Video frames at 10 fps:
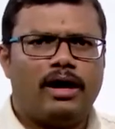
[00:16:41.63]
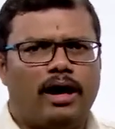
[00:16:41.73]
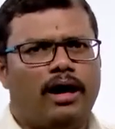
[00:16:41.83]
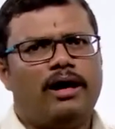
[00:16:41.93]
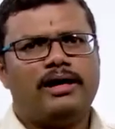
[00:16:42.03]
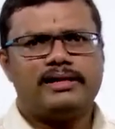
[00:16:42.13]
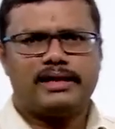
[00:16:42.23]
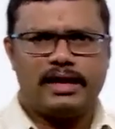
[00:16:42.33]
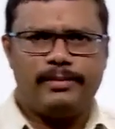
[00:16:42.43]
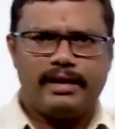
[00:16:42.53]
All the
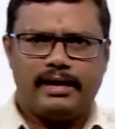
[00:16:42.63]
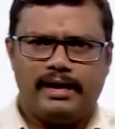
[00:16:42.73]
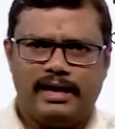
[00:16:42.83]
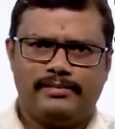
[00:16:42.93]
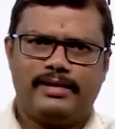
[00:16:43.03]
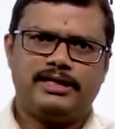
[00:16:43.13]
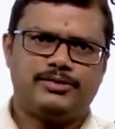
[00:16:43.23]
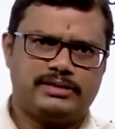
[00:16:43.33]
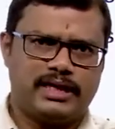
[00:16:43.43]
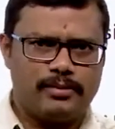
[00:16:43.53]
chemical elements
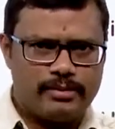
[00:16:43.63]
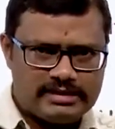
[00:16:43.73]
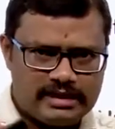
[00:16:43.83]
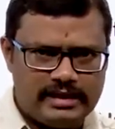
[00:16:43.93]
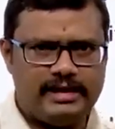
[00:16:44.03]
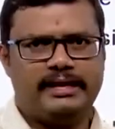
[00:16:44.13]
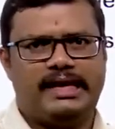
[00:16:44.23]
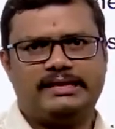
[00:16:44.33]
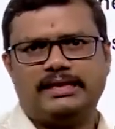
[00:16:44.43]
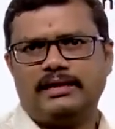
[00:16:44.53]
which are present in
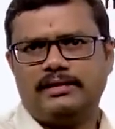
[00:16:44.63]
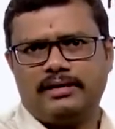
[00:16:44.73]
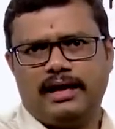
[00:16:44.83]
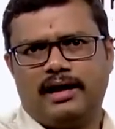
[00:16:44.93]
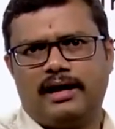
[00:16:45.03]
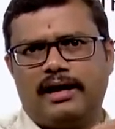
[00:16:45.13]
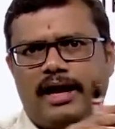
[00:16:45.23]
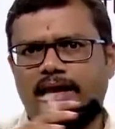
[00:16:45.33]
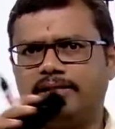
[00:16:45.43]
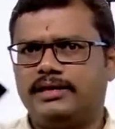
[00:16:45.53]
nature, they are
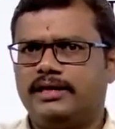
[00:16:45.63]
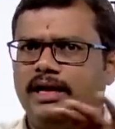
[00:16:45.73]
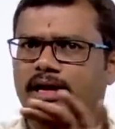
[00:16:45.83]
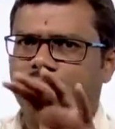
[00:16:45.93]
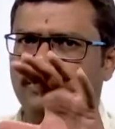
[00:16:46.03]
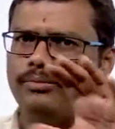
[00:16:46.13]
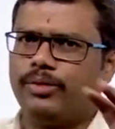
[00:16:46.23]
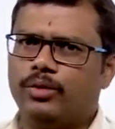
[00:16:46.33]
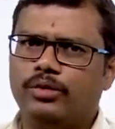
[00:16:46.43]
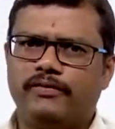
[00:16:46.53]
arranged in a
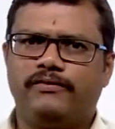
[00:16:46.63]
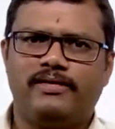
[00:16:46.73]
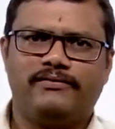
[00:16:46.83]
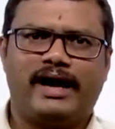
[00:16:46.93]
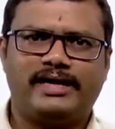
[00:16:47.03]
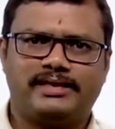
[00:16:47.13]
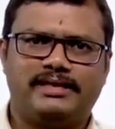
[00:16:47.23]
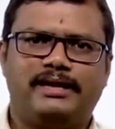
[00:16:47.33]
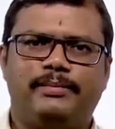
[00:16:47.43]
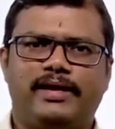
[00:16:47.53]
beautiful fashion
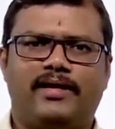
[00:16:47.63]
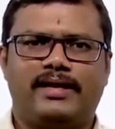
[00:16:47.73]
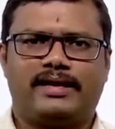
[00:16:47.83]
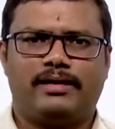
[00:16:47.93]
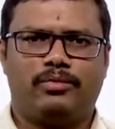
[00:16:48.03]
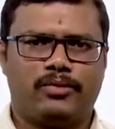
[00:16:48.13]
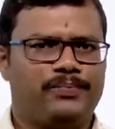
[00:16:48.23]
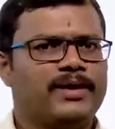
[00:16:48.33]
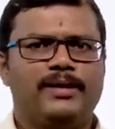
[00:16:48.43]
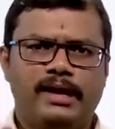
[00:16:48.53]
in a periodic table.
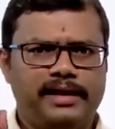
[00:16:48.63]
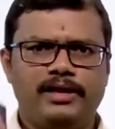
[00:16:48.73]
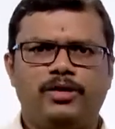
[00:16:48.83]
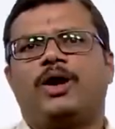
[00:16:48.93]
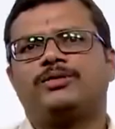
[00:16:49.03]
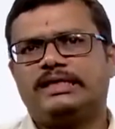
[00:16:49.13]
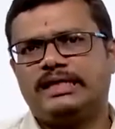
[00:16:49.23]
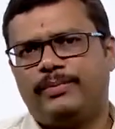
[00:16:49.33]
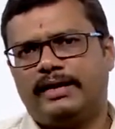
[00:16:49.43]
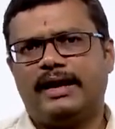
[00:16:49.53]
I think you have seen
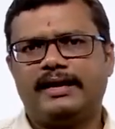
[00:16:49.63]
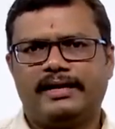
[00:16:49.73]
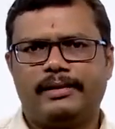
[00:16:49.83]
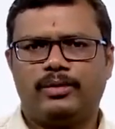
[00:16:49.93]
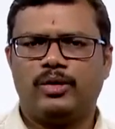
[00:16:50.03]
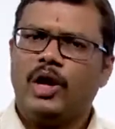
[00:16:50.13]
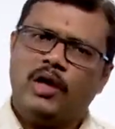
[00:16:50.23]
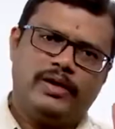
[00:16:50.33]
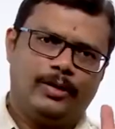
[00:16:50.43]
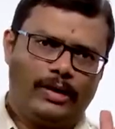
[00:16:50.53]
the periodic table.
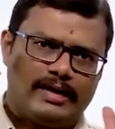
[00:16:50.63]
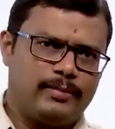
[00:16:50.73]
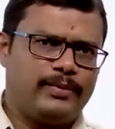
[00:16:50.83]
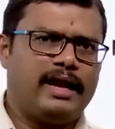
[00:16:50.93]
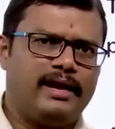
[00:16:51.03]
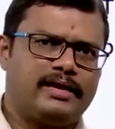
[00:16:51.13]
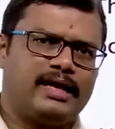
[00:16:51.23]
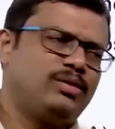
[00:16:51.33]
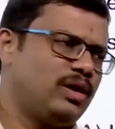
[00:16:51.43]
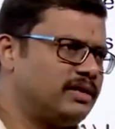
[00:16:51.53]
When you look at the periodic
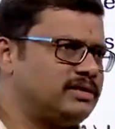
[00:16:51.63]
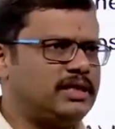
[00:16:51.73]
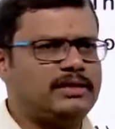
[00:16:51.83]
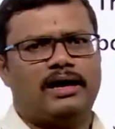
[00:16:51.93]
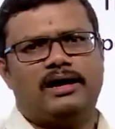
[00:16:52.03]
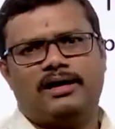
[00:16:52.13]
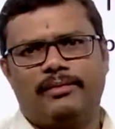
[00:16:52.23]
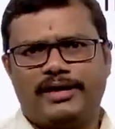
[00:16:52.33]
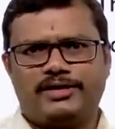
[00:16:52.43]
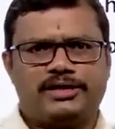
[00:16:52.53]
table, you can see the
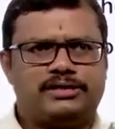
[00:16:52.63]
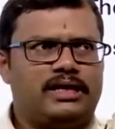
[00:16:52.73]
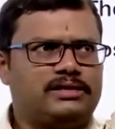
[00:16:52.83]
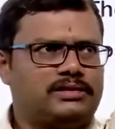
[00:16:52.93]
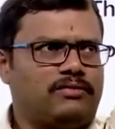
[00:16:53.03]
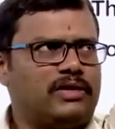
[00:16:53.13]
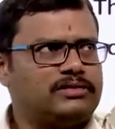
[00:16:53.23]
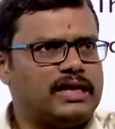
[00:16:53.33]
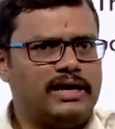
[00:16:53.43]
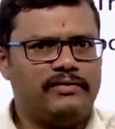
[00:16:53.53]
imagination, that is one
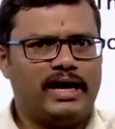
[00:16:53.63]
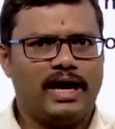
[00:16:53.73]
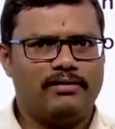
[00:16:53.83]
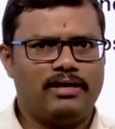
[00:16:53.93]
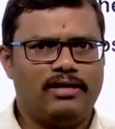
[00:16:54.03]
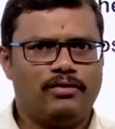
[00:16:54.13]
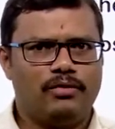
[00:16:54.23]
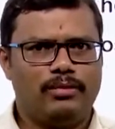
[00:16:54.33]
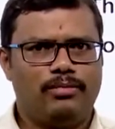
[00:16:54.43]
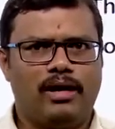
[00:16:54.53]
side we have
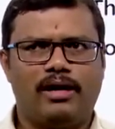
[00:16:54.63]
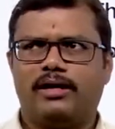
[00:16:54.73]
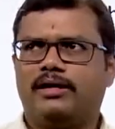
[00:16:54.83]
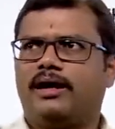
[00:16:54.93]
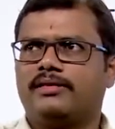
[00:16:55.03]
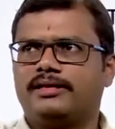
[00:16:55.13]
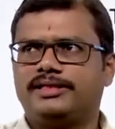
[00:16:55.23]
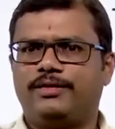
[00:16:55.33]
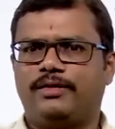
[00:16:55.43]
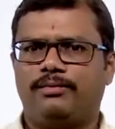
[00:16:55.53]
one block, other
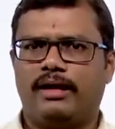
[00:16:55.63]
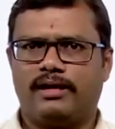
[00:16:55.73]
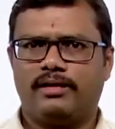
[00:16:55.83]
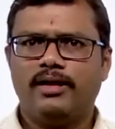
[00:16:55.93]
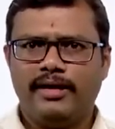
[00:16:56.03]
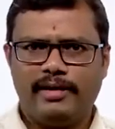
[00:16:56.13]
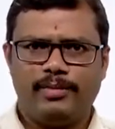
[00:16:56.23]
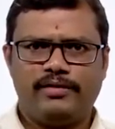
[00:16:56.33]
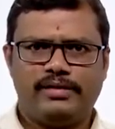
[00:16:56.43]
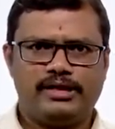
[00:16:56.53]
side one black. In
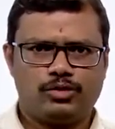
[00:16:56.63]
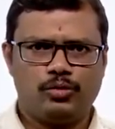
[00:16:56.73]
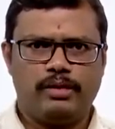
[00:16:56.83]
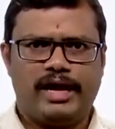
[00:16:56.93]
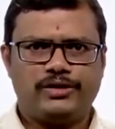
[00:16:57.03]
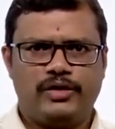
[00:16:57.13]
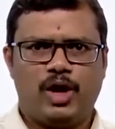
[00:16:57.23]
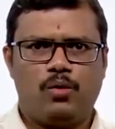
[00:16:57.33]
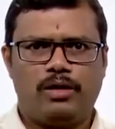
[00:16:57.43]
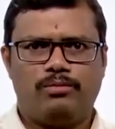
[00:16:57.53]
between the two blacks we
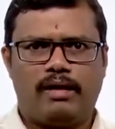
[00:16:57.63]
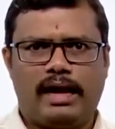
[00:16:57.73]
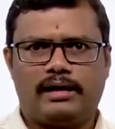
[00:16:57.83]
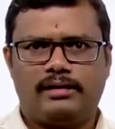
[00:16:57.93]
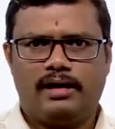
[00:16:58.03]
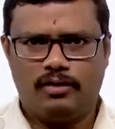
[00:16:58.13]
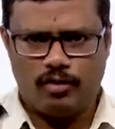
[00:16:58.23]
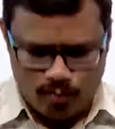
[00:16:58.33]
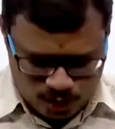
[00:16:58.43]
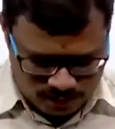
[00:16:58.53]
have one black and
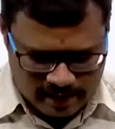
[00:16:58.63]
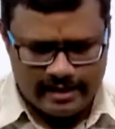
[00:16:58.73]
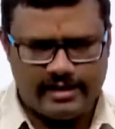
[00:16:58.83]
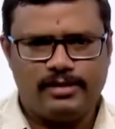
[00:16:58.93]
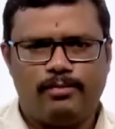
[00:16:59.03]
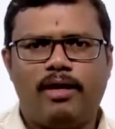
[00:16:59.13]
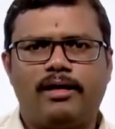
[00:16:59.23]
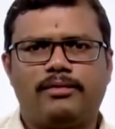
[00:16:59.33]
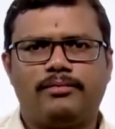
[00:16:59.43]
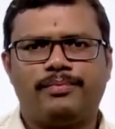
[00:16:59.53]
one more black at the
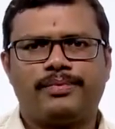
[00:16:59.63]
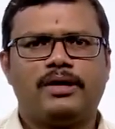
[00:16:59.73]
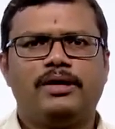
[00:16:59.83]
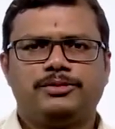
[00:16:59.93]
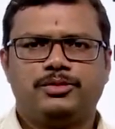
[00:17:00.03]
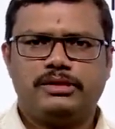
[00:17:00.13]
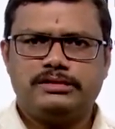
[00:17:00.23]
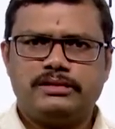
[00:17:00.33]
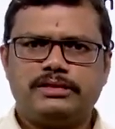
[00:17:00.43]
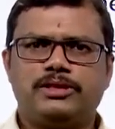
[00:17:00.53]
bottom. So,
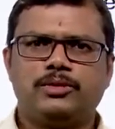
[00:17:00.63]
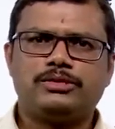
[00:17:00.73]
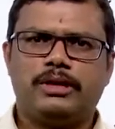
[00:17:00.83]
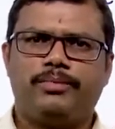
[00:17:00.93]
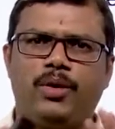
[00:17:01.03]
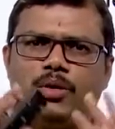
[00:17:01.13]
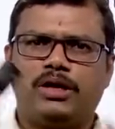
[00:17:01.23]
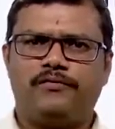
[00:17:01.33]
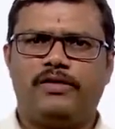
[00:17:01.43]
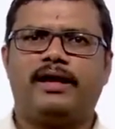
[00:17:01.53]
this looks a
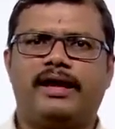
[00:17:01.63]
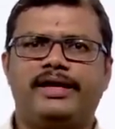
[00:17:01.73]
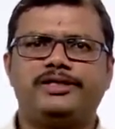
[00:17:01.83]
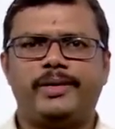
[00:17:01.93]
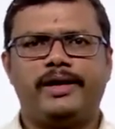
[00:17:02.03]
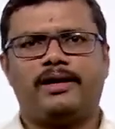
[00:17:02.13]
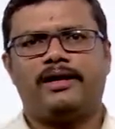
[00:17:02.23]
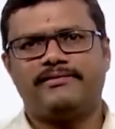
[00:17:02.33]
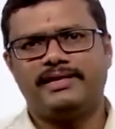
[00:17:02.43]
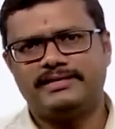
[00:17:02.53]
beautiful arrangement
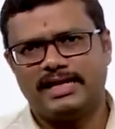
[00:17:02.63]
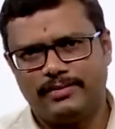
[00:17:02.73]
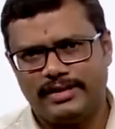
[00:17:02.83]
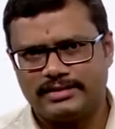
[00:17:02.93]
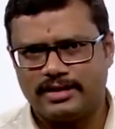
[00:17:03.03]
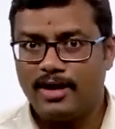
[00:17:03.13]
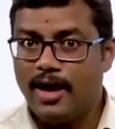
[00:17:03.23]
of these elements.